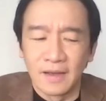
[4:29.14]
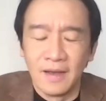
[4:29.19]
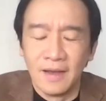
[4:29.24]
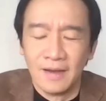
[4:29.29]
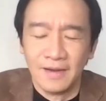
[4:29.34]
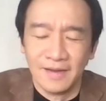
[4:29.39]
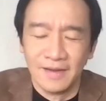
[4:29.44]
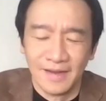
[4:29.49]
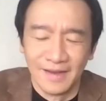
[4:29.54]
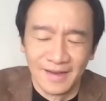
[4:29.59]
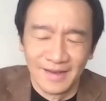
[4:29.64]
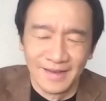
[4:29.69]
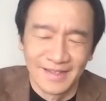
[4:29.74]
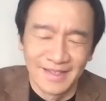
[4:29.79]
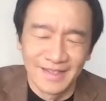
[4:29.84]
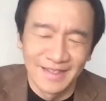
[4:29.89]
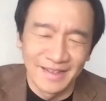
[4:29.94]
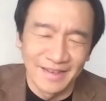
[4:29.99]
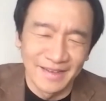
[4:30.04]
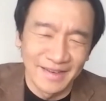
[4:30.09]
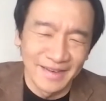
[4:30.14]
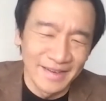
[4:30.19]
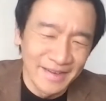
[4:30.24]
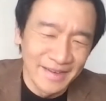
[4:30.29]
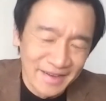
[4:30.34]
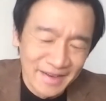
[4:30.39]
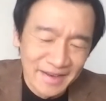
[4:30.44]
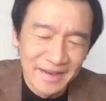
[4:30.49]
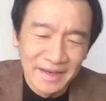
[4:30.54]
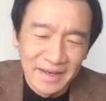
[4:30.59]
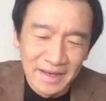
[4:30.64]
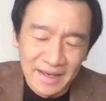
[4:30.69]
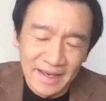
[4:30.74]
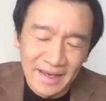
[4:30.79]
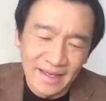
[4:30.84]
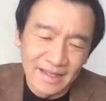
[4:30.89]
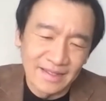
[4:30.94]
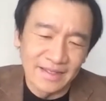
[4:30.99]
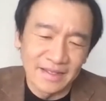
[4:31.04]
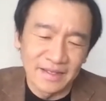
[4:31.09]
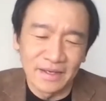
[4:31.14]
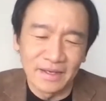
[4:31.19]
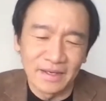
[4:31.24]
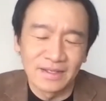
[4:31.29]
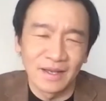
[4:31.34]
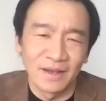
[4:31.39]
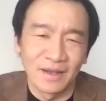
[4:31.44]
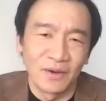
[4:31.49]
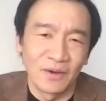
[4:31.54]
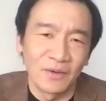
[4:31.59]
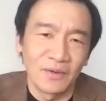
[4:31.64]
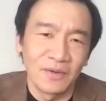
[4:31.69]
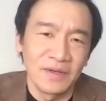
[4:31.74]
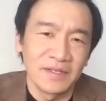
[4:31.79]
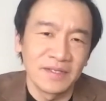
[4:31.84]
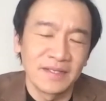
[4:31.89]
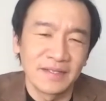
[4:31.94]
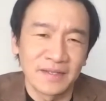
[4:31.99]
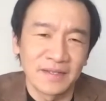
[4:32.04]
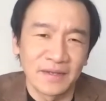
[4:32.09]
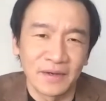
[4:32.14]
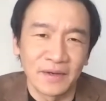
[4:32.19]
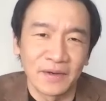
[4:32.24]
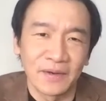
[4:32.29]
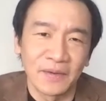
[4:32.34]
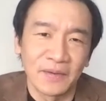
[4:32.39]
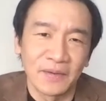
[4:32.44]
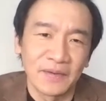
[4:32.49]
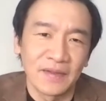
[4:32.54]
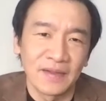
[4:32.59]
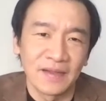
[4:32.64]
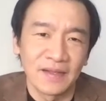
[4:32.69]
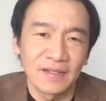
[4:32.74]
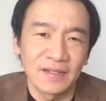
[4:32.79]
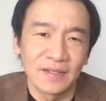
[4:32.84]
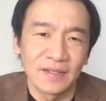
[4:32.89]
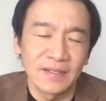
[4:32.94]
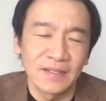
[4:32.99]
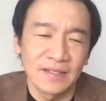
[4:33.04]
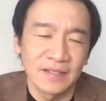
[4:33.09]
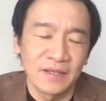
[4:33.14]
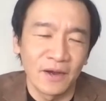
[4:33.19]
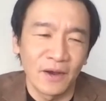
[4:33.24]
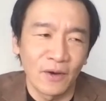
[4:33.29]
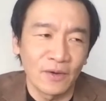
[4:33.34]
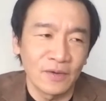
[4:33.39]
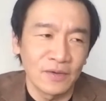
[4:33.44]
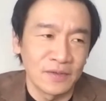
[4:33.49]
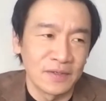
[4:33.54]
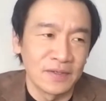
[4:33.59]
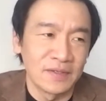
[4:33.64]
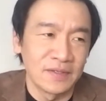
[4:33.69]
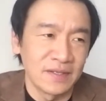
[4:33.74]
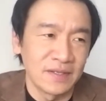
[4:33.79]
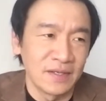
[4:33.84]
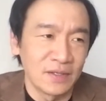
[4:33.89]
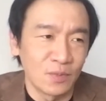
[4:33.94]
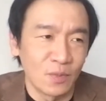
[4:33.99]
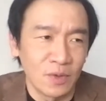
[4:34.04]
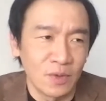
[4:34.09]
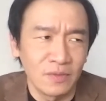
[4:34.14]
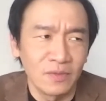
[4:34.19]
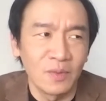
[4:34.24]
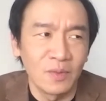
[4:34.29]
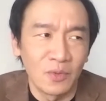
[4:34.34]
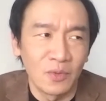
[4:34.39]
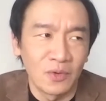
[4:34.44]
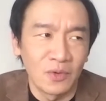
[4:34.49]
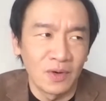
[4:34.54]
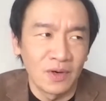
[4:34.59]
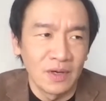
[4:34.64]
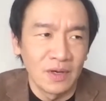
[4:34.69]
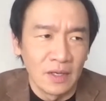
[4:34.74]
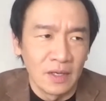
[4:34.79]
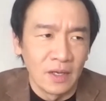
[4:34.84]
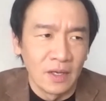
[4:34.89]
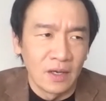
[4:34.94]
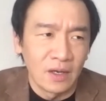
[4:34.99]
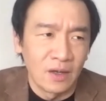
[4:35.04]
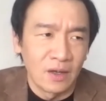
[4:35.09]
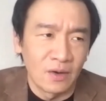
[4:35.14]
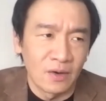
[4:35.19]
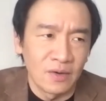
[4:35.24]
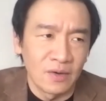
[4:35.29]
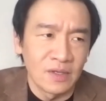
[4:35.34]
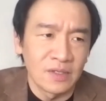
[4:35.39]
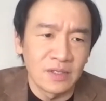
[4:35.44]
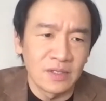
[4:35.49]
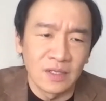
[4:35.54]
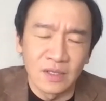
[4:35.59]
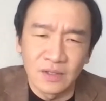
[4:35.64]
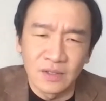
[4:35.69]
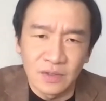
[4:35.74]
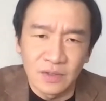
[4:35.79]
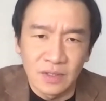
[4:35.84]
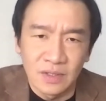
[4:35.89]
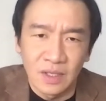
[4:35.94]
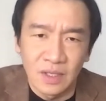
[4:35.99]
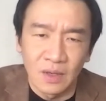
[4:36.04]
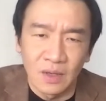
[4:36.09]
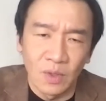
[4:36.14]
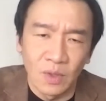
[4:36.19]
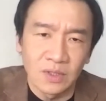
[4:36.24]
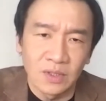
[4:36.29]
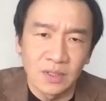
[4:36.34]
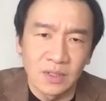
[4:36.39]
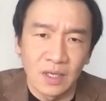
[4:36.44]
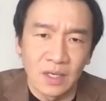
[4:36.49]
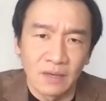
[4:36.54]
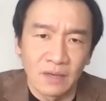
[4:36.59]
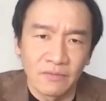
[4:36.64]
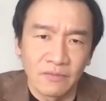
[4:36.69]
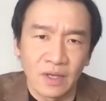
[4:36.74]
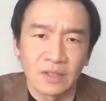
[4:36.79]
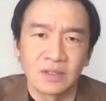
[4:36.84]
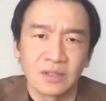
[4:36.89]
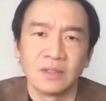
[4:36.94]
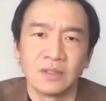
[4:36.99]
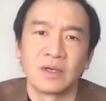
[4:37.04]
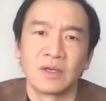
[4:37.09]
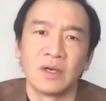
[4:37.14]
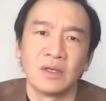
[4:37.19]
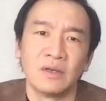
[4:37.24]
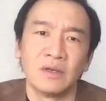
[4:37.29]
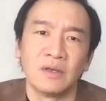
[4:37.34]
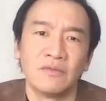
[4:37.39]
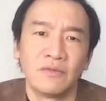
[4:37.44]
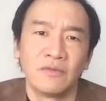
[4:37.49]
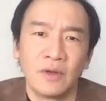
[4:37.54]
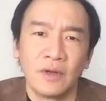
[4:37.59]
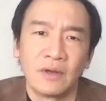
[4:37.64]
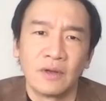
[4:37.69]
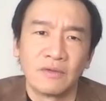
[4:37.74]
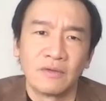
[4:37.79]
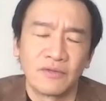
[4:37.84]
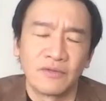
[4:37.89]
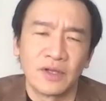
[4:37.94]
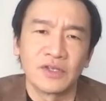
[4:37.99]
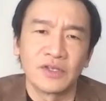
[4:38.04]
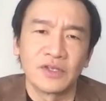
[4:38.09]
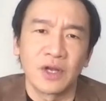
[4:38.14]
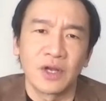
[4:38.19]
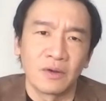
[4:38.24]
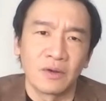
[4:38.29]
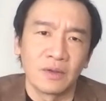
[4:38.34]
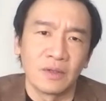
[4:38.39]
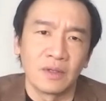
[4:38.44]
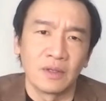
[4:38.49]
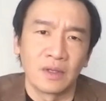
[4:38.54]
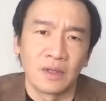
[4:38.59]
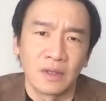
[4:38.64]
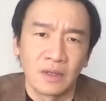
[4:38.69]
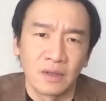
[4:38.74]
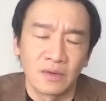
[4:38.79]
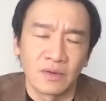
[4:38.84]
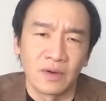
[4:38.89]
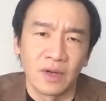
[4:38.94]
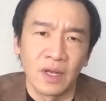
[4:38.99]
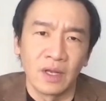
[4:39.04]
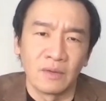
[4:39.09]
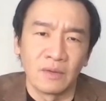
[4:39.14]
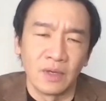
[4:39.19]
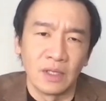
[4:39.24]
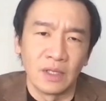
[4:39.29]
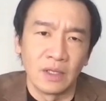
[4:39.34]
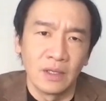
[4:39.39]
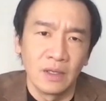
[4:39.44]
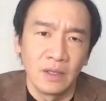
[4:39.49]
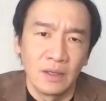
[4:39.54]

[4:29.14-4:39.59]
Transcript: it's uh, it's a it's a curious uh, this this character is is one of the more curious and interesting ones that I've had to kind of flesh out and create with.